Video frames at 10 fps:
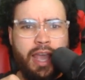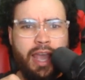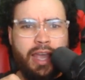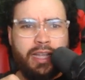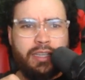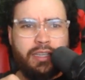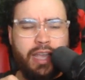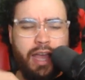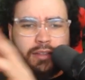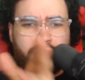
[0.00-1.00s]
And
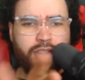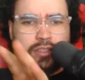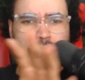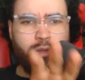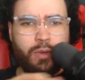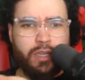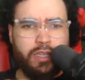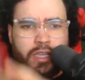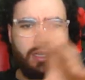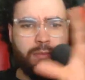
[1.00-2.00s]
yeah, just to
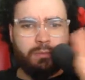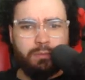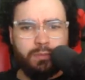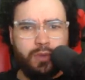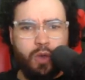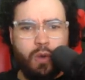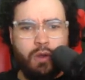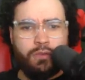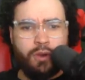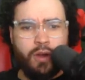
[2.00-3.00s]
quickly go
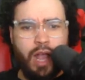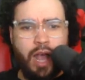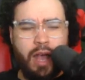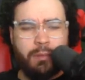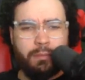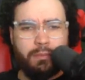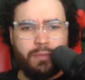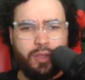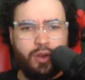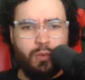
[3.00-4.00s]
over,
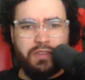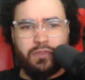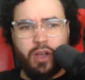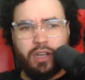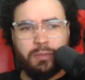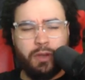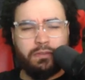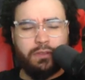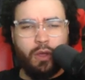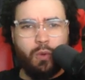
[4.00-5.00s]
you know, we've talked about
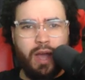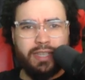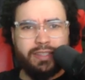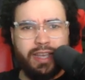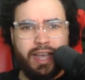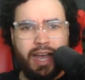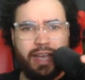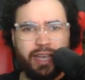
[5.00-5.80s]
Flowwise AI